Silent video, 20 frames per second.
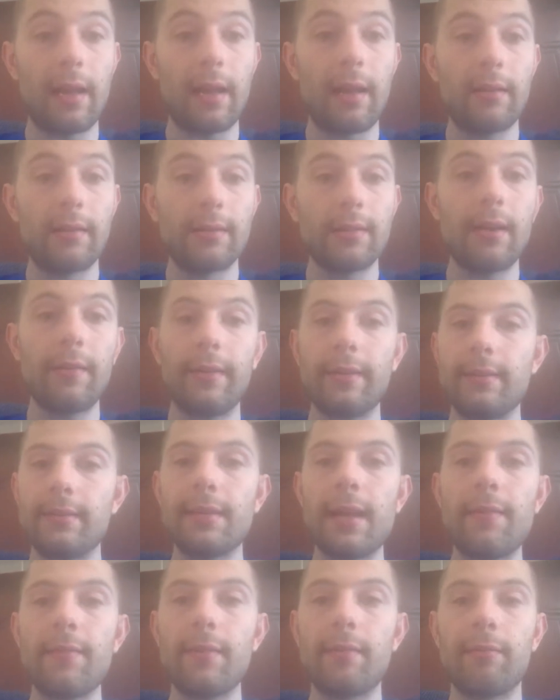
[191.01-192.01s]
Sorry,
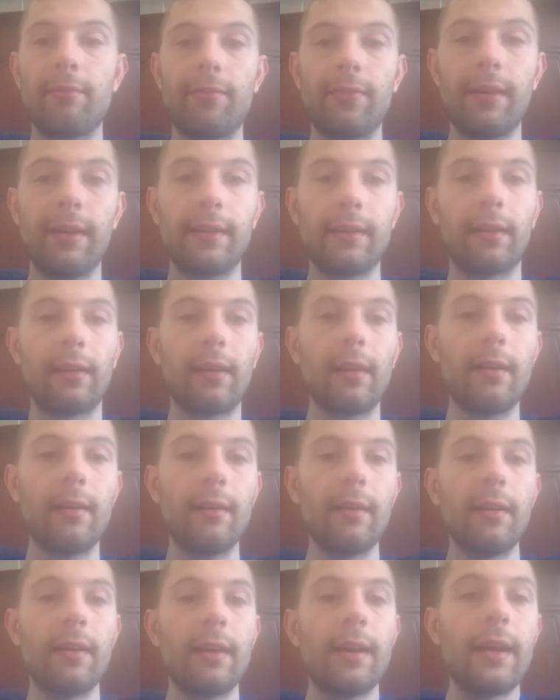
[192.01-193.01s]
7 feet
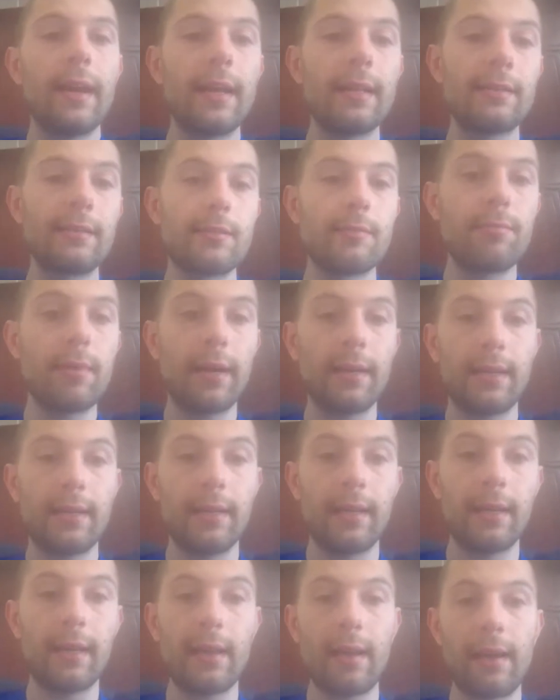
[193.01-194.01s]
tall. It's
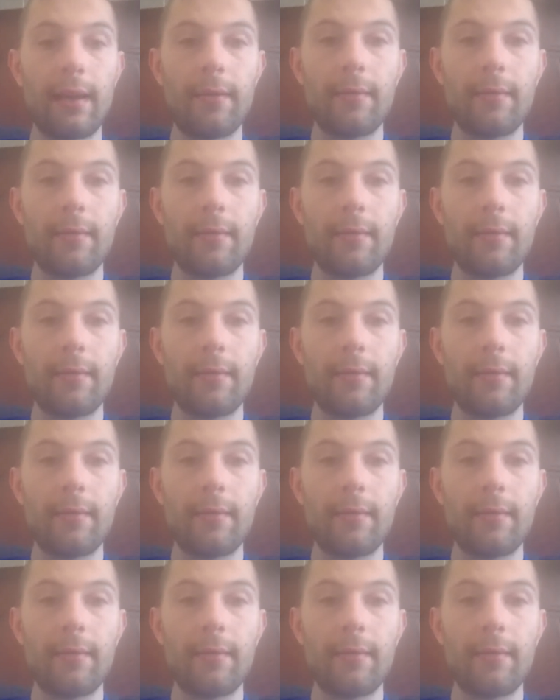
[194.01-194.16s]
my